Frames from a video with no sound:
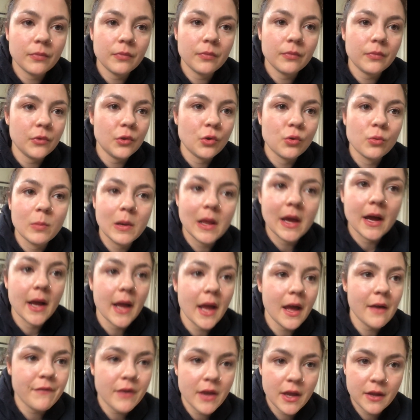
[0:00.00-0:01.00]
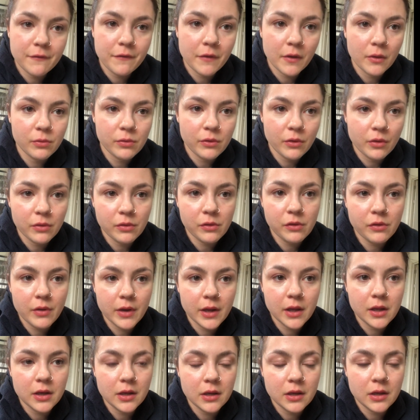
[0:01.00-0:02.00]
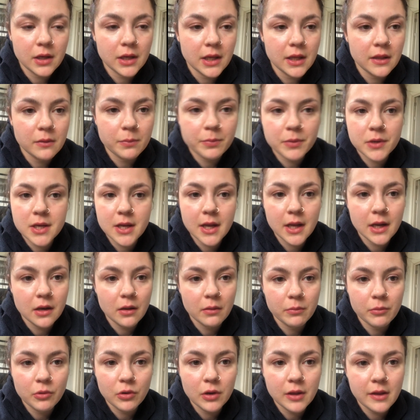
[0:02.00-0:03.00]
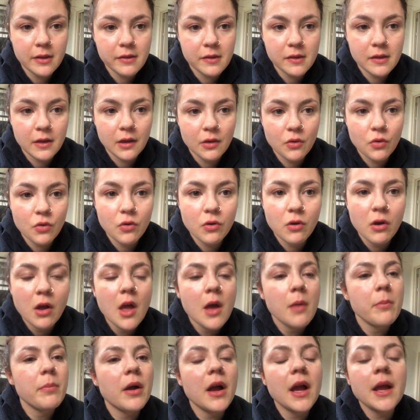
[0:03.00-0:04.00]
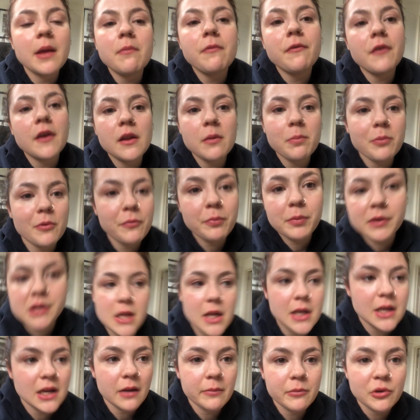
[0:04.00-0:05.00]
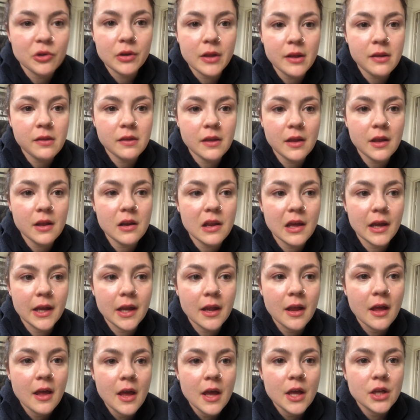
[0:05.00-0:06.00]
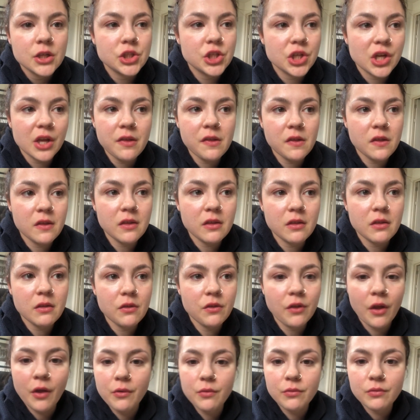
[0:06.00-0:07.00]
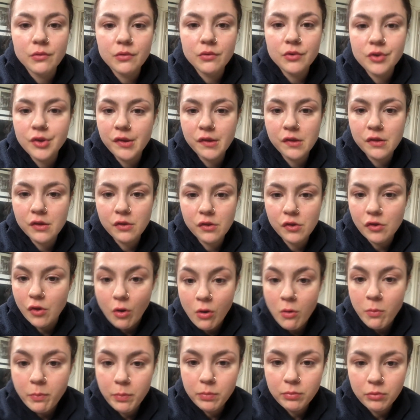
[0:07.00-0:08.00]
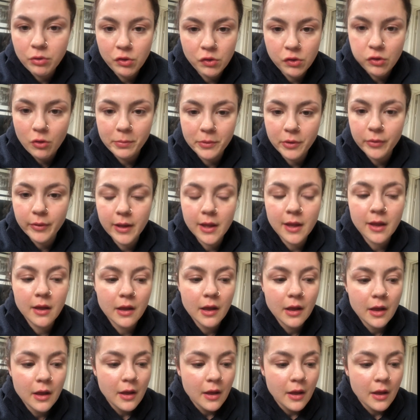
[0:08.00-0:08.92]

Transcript: Normally I have headphones on so I can either pretend I'm not listening, but I am fed up of pretending I'm not listening. Just stop doing it.